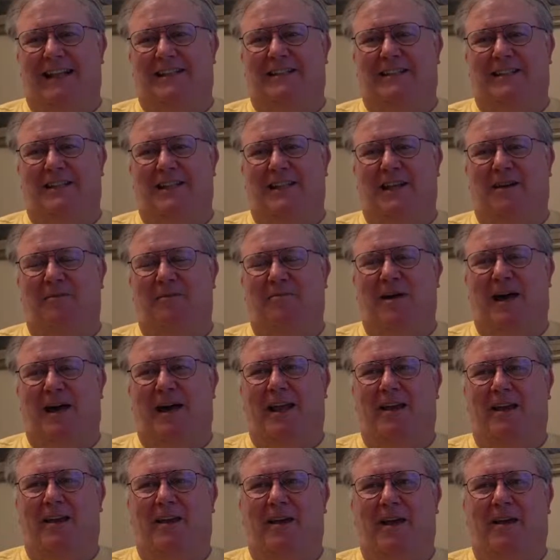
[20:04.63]
thing
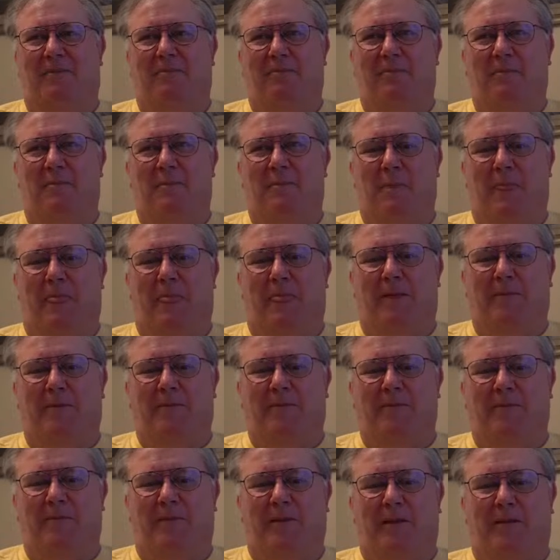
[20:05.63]
about it.
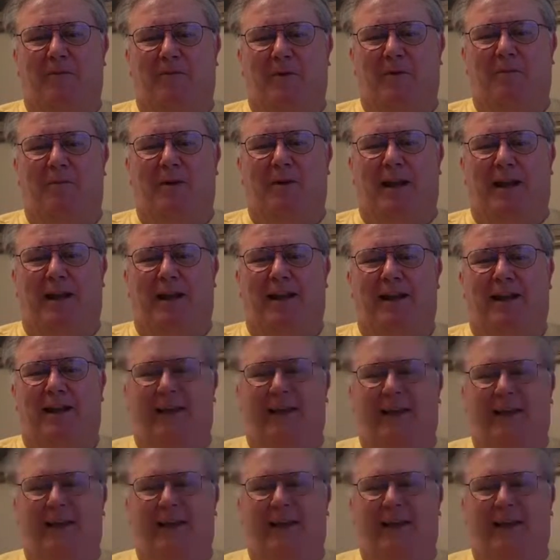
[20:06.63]
We've been.